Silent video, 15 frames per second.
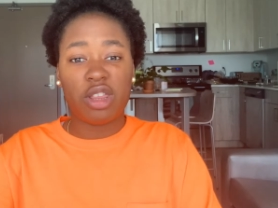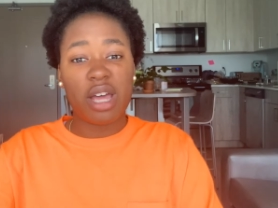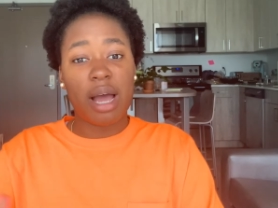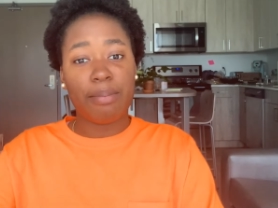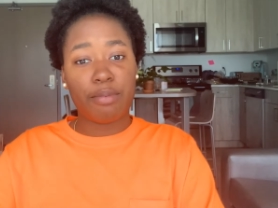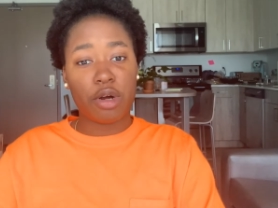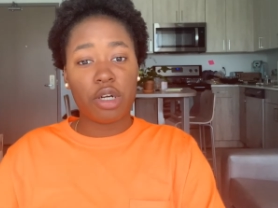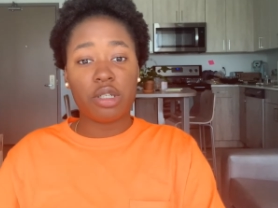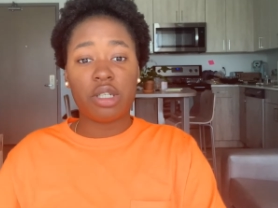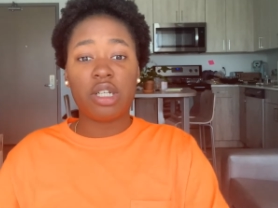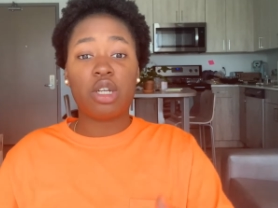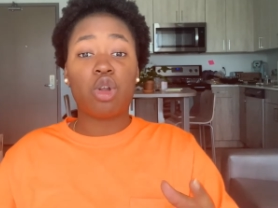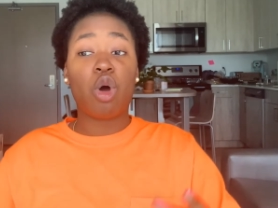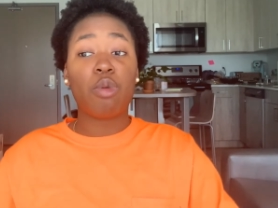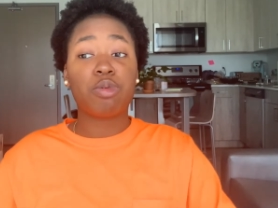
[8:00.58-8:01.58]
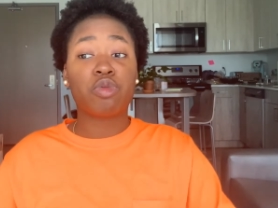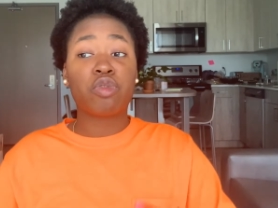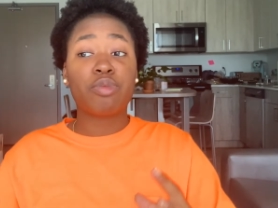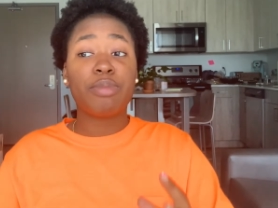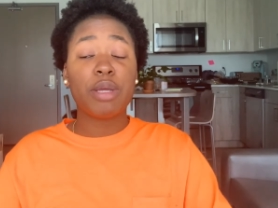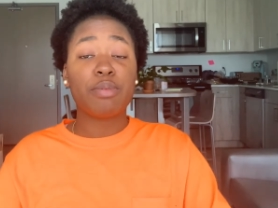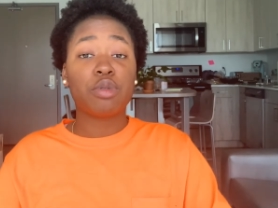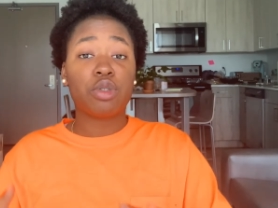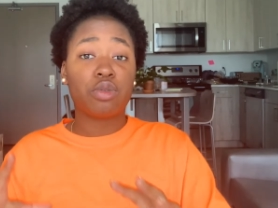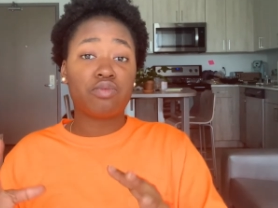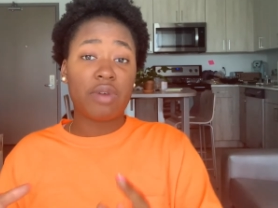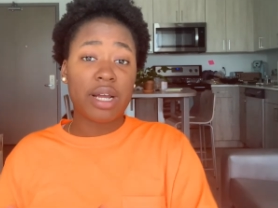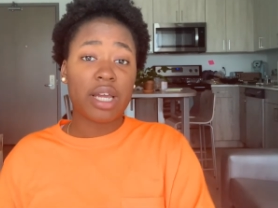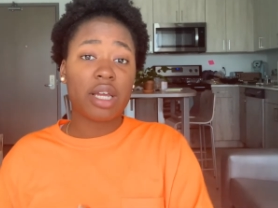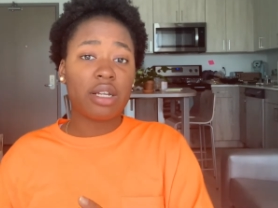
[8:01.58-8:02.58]
that person, in hopes for people to
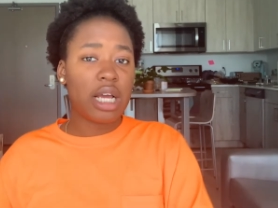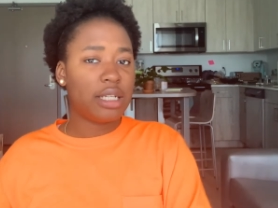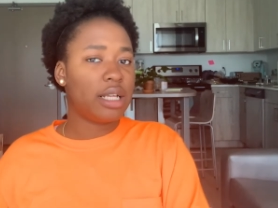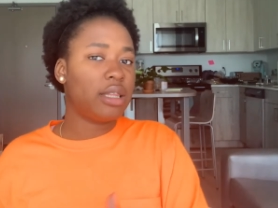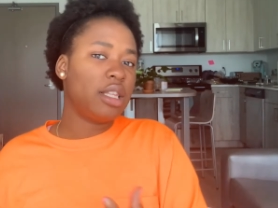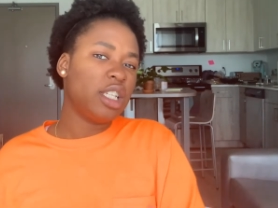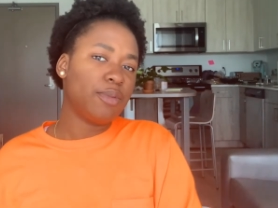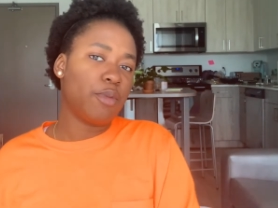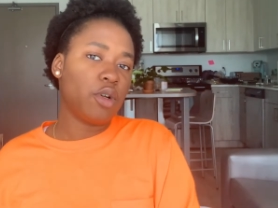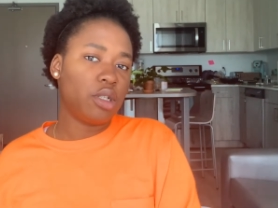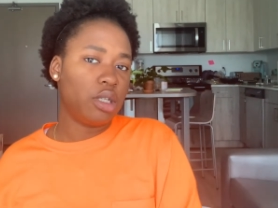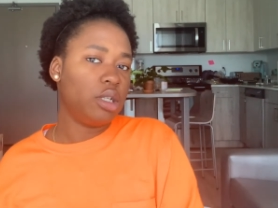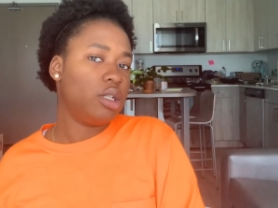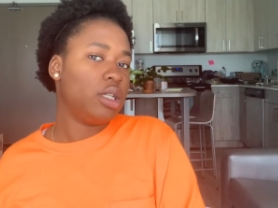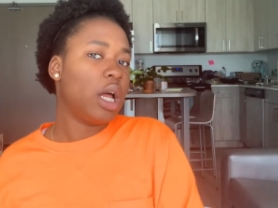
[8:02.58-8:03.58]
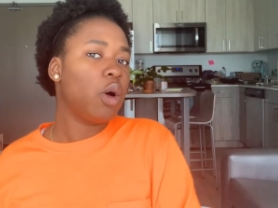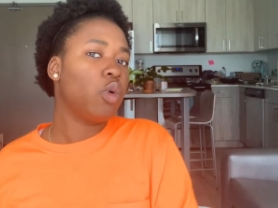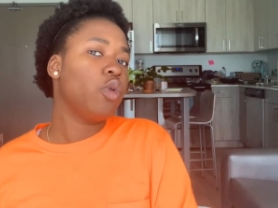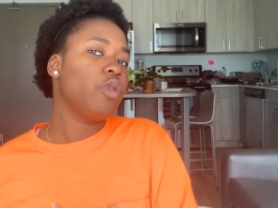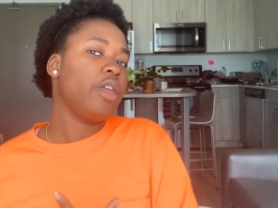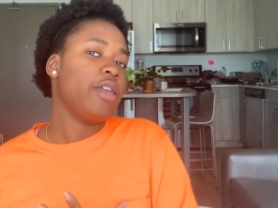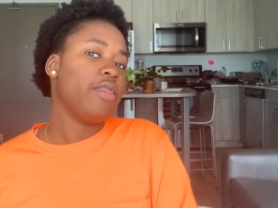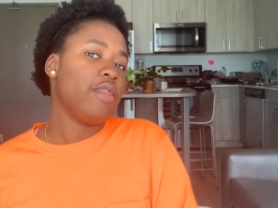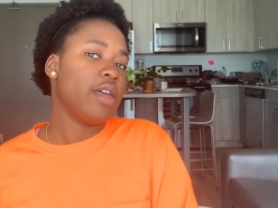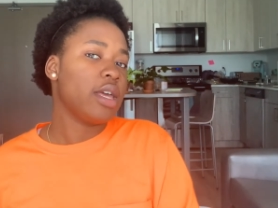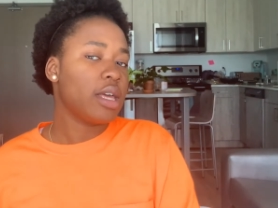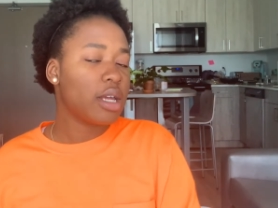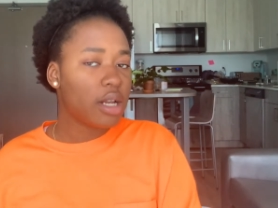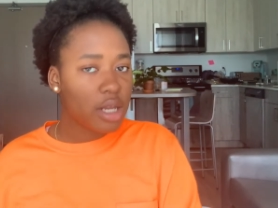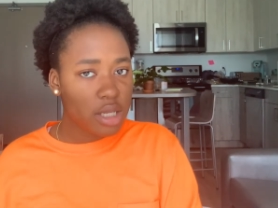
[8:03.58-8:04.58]
recognize that this person is not who they think
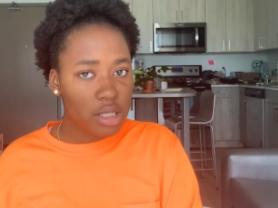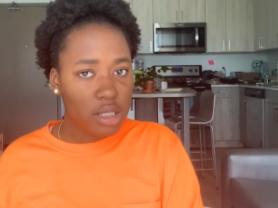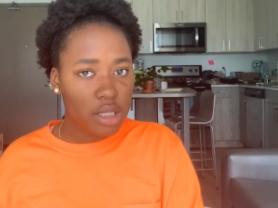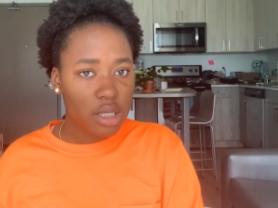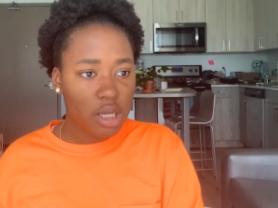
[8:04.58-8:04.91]
it is.